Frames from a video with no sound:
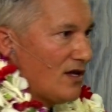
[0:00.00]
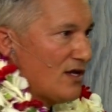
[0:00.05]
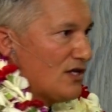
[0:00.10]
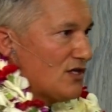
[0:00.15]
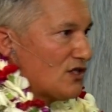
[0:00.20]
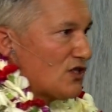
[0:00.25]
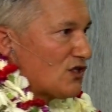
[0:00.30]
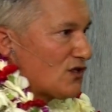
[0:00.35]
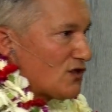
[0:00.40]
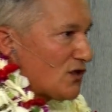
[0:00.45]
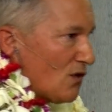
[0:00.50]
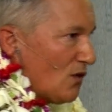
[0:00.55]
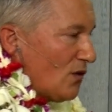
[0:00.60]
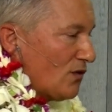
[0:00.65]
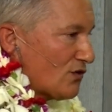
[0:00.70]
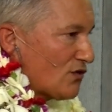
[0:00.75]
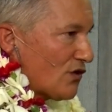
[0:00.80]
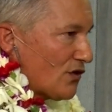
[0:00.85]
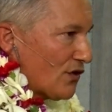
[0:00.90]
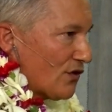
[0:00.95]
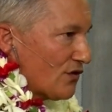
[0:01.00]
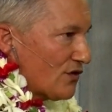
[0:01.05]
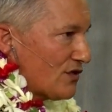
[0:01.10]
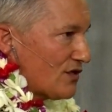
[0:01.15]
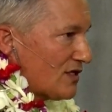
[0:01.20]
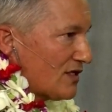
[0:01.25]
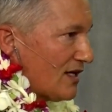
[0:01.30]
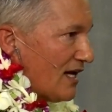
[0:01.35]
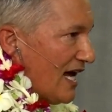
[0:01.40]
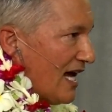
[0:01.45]

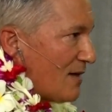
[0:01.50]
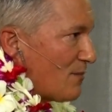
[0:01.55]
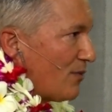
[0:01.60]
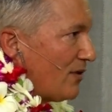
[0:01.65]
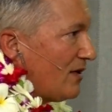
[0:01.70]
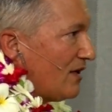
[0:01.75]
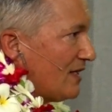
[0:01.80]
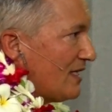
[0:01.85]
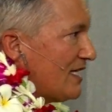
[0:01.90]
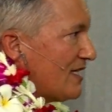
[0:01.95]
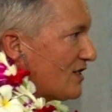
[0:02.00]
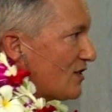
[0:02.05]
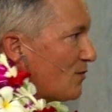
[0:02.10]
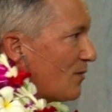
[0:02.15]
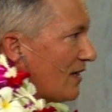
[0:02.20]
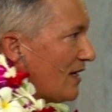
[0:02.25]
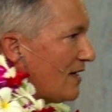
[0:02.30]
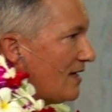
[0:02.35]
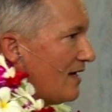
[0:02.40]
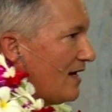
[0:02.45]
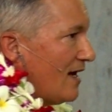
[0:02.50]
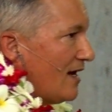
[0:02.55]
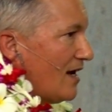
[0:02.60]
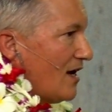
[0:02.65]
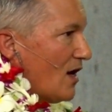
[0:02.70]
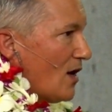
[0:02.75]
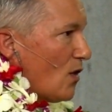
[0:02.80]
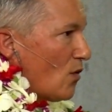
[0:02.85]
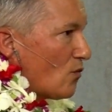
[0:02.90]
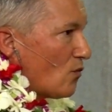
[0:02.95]
soldiers and policemen
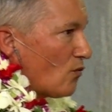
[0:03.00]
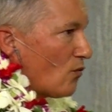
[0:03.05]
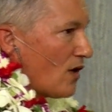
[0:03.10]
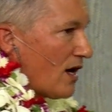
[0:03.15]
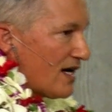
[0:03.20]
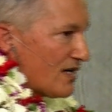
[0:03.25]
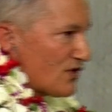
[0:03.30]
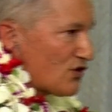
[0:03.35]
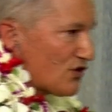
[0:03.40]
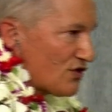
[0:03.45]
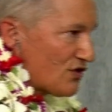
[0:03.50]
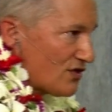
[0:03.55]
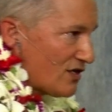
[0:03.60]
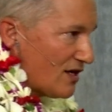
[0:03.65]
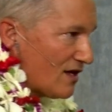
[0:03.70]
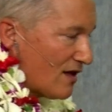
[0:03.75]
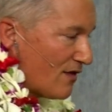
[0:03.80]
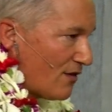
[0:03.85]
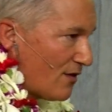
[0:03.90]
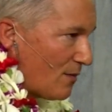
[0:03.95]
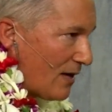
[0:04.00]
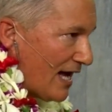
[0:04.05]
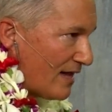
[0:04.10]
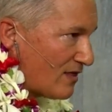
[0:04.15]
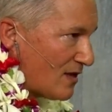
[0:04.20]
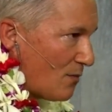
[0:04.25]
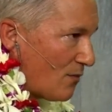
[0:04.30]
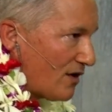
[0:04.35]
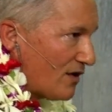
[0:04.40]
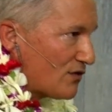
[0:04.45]
rushed at
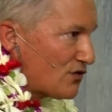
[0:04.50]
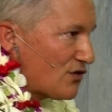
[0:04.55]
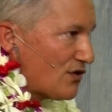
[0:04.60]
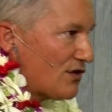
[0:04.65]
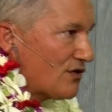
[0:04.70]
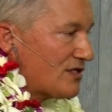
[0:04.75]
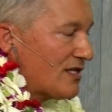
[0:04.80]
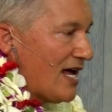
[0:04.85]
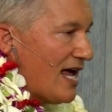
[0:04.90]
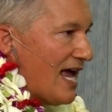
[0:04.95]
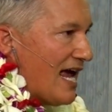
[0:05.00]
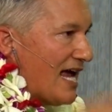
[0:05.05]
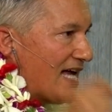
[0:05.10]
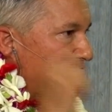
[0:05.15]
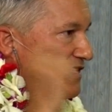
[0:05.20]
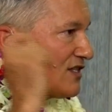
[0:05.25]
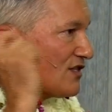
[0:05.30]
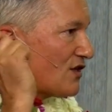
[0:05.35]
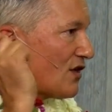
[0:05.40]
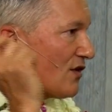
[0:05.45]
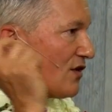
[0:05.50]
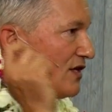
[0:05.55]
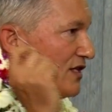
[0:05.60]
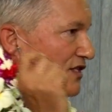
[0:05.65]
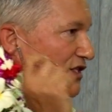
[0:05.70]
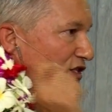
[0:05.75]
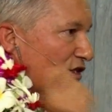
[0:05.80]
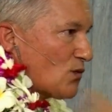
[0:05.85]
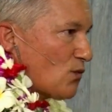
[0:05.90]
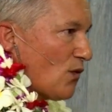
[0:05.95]
the marchers and started
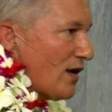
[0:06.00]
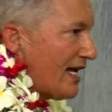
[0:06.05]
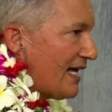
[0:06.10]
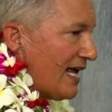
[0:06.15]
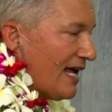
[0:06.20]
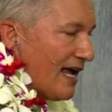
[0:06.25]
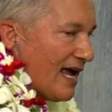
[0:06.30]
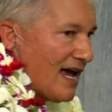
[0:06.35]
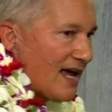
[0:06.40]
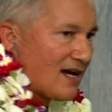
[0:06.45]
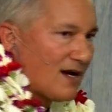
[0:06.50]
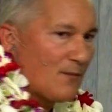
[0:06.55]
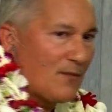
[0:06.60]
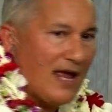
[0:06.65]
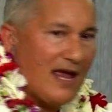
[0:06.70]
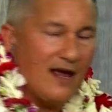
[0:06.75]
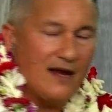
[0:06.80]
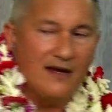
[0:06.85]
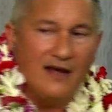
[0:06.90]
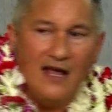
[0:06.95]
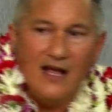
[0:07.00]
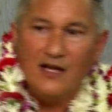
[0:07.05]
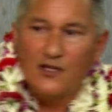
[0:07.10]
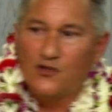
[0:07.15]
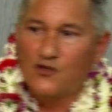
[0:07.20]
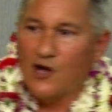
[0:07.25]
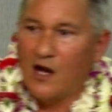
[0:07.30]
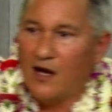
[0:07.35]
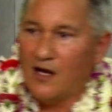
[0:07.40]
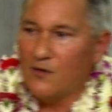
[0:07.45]
swinging at him, and
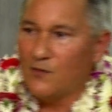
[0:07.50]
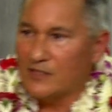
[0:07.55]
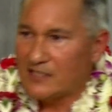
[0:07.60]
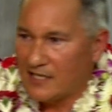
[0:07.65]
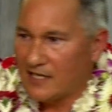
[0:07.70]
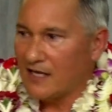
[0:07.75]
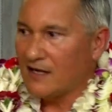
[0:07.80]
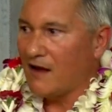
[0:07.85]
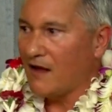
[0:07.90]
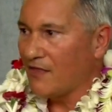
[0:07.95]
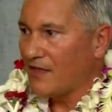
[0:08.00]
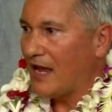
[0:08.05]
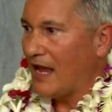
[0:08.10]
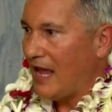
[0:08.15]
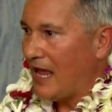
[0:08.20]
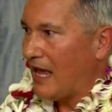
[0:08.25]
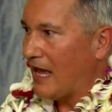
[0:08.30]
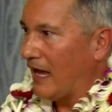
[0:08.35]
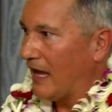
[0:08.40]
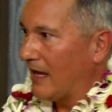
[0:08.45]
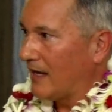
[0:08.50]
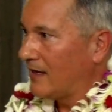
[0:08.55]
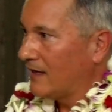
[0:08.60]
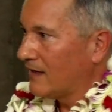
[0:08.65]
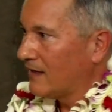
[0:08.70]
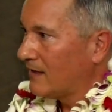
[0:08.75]
John was hit on the head.